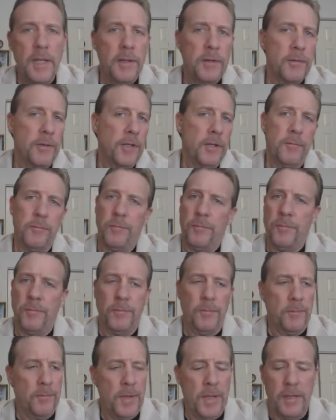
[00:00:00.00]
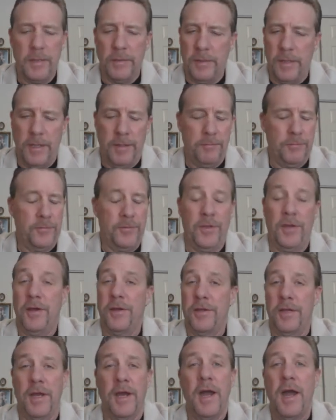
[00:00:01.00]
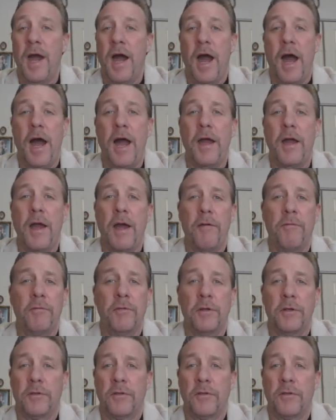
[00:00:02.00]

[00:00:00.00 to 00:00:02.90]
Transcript: And man, I'll tell you, I've